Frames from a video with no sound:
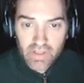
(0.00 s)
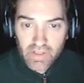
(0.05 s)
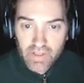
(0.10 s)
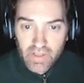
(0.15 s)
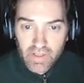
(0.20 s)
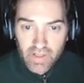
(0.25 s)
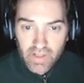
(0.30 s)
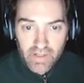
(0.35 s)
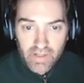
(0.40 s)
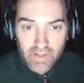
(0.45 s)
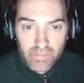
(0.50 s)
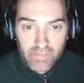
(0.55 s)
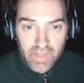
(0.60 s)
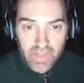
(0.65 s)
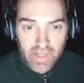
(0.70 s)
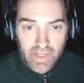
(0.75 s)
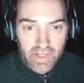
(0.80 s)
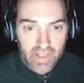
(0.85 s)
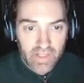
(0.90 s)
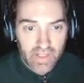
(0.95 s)

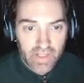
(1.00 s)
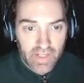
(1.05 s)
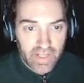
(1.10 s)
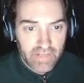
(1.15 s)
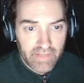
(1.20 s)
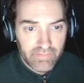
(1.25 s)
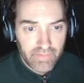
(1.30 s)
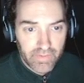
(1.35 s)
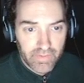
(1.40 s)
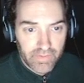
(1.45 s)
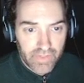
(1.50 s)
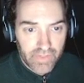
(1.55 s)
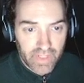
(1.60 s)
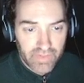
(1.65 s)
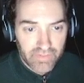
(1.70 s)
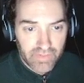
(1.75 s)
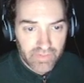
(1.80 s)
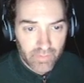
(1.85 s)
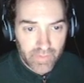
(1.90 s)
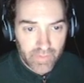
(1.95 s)
I have no
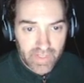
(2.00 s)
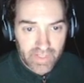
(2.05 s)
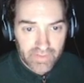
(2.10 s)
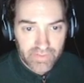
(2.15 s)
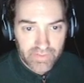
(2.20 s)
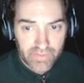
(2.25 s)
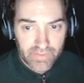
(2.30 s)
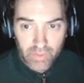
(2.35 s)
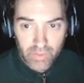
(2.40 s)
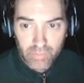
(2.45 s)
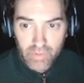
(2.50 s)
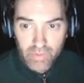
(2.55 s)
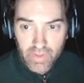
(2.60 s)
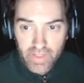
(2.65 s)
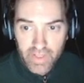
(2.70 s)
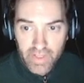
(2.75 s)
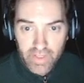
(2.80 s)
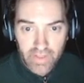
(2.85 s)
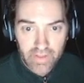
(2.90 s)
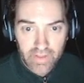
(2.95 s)
chance to win at
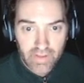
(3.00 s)
swordplay,